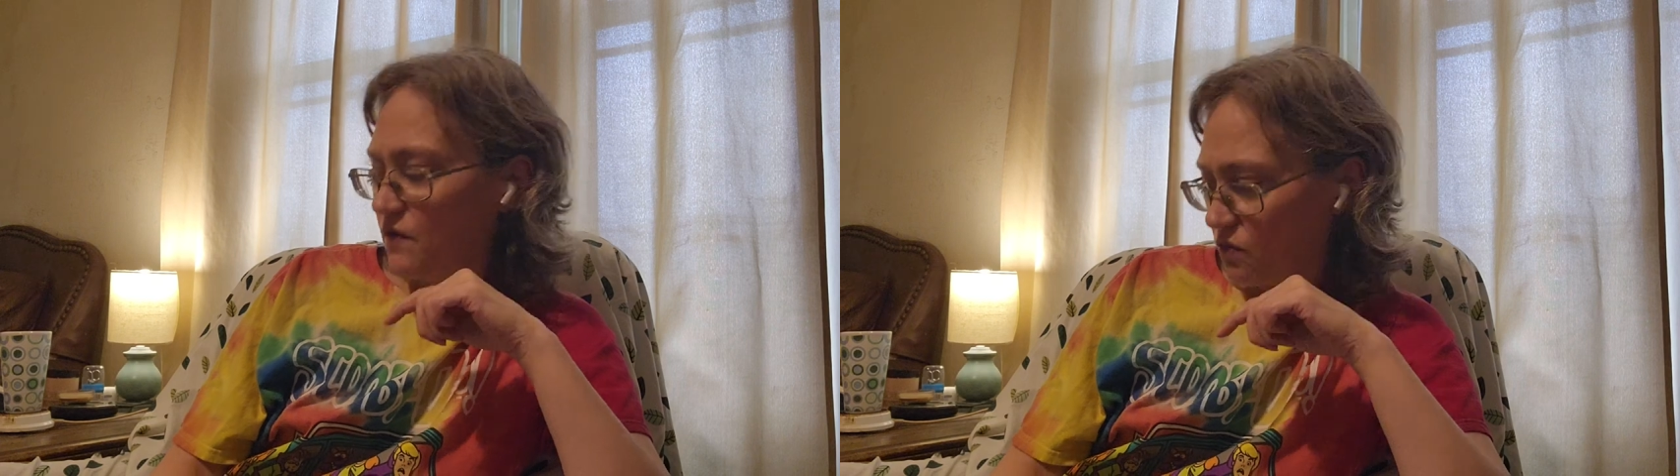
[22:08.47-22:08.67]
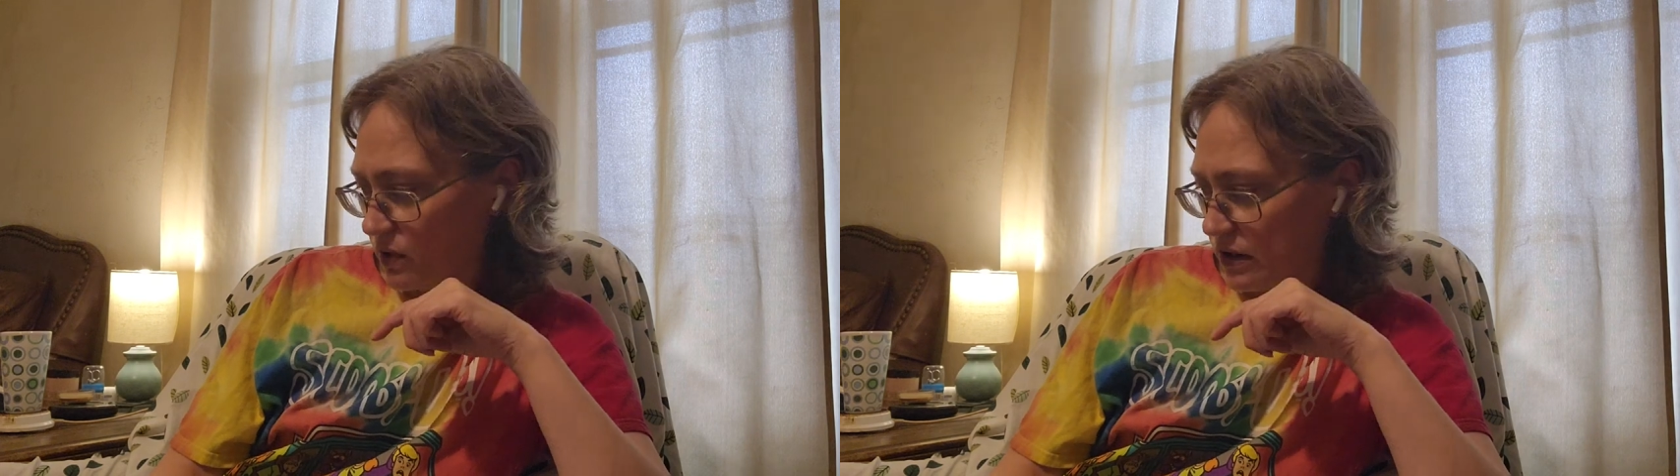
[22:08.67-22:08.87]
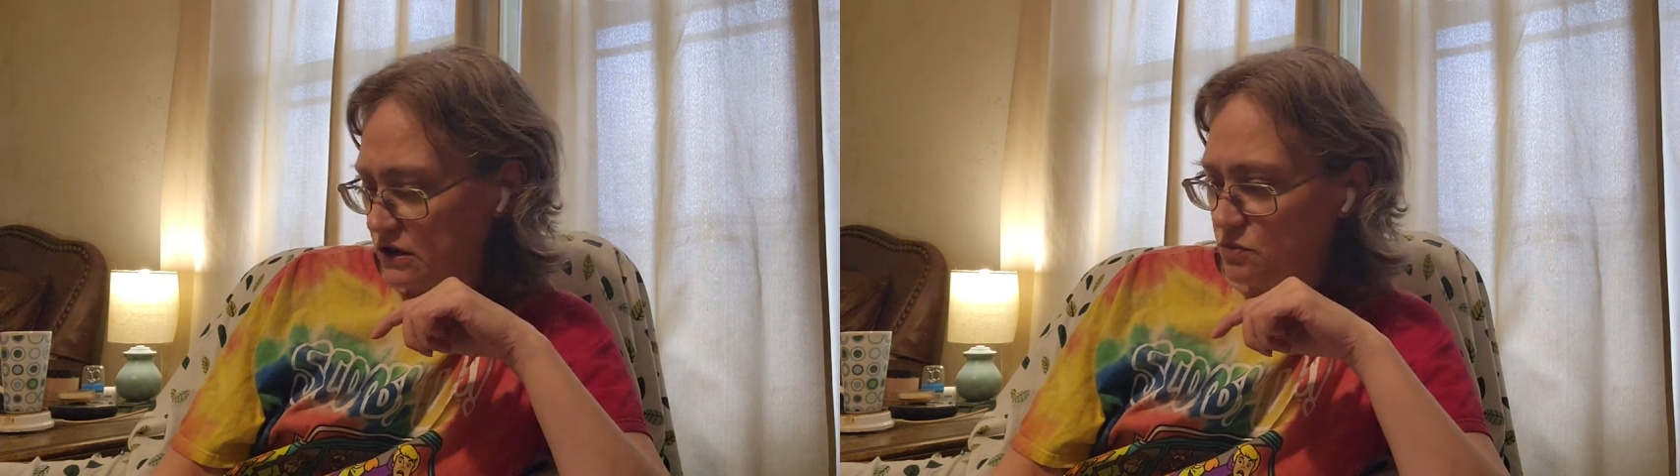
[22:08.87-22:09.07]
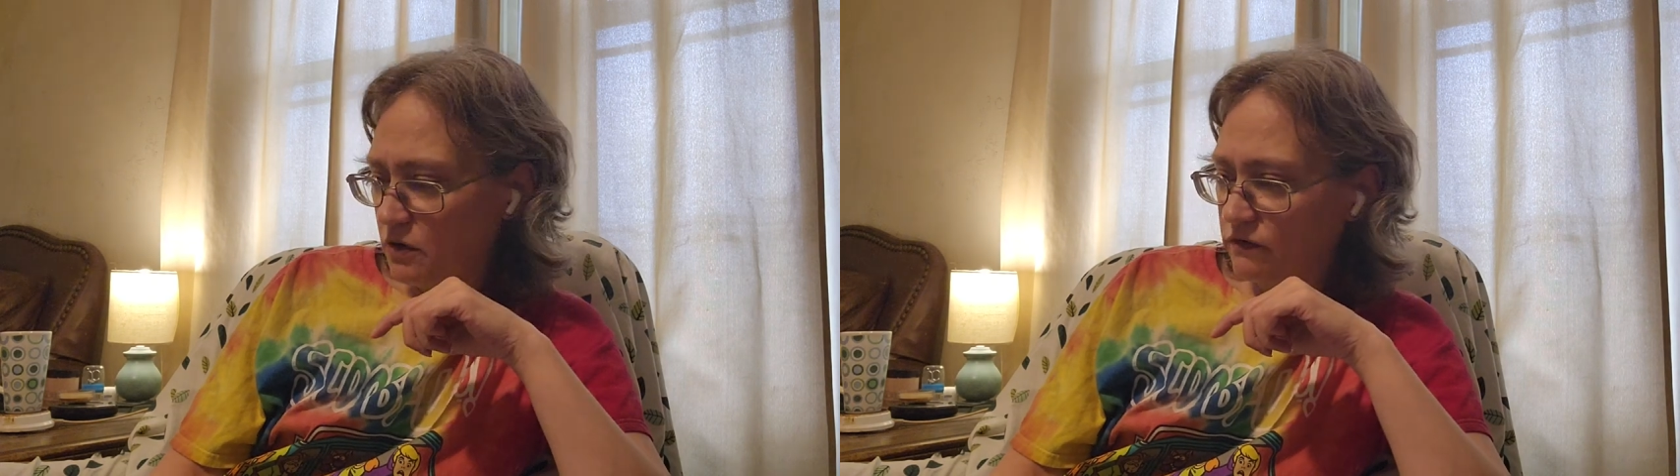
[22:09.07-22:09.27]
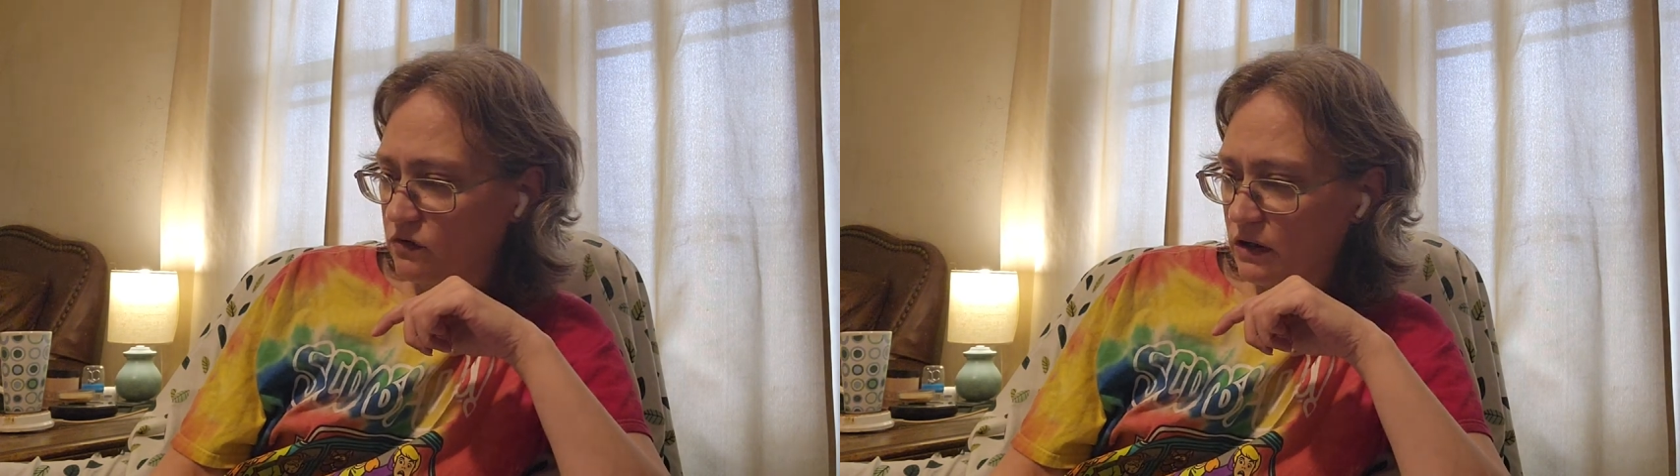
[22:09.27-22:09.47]
The reed is
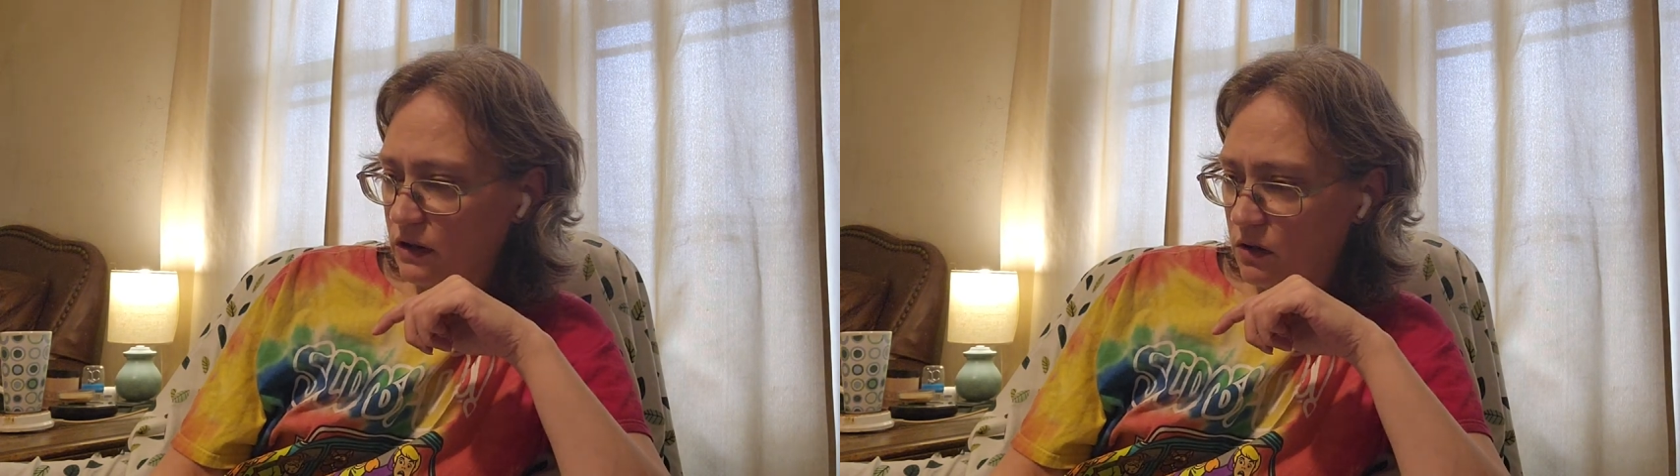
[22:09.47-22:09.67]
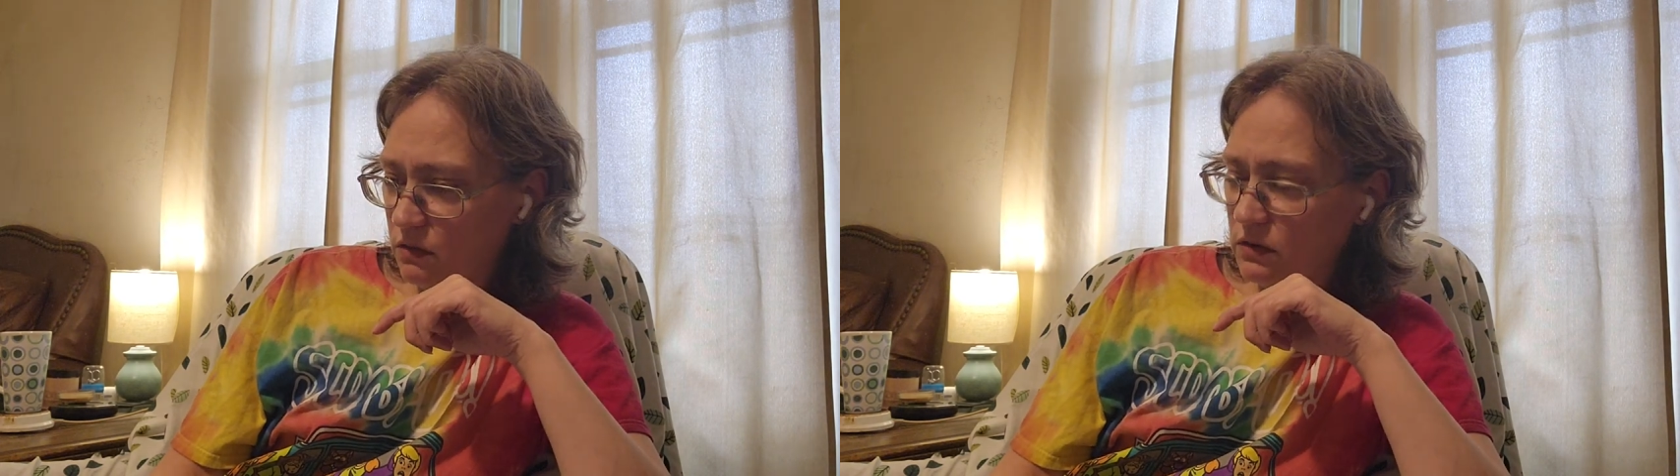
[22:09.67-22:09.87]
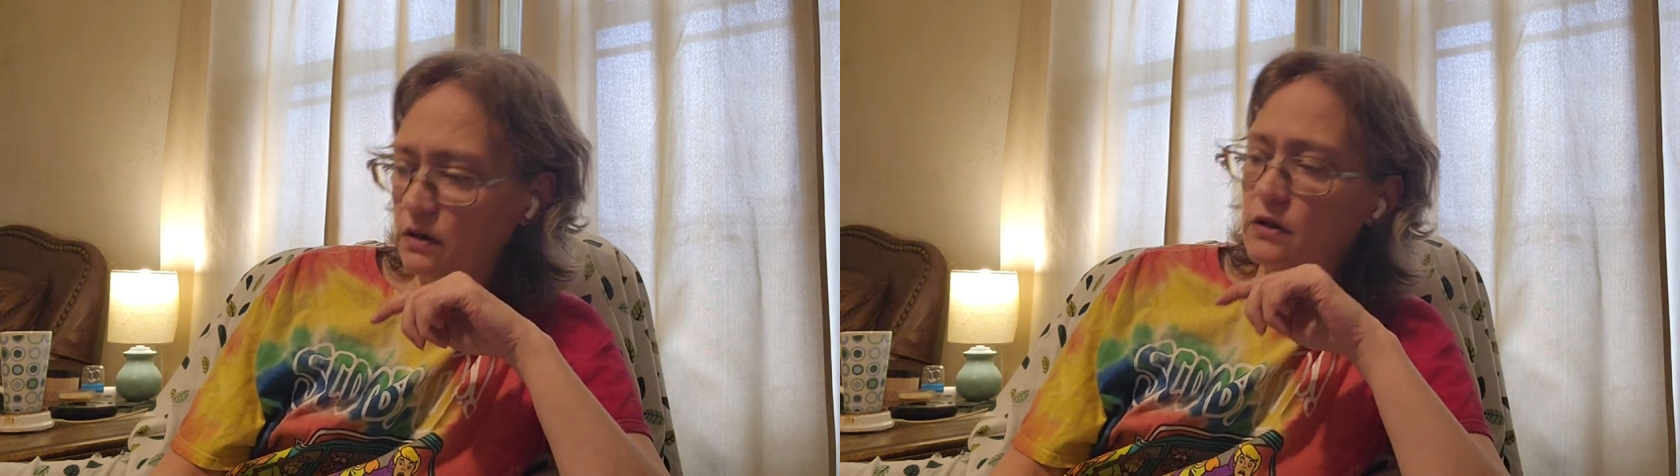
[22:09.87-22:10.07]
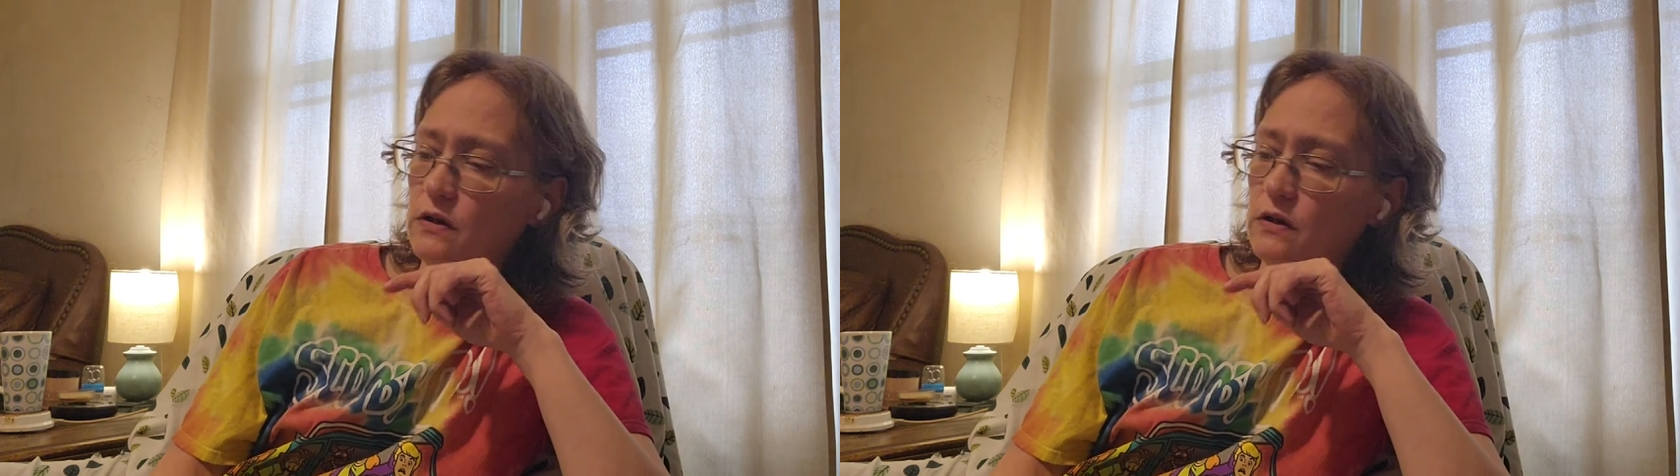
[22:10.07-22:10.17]
moving right along.